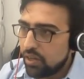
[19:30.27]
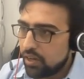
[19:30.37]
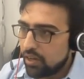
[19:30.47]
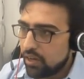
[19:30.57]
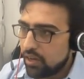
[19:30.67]

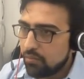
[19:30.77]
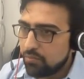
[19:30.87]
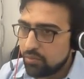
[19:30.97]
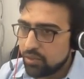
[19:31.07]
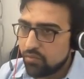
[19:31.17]

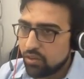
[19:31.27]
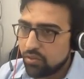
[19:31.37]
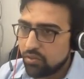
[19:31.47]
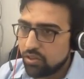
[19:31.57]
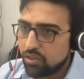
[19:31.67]
um, what
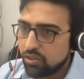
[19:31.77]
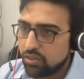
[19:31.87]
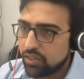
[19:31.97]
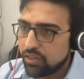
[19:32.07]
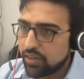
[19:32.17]
you see on your
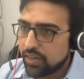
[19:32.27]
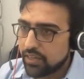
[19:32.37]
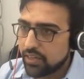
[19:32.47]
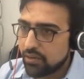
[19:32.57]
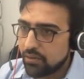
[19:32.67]
screen
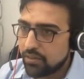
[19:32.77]
right now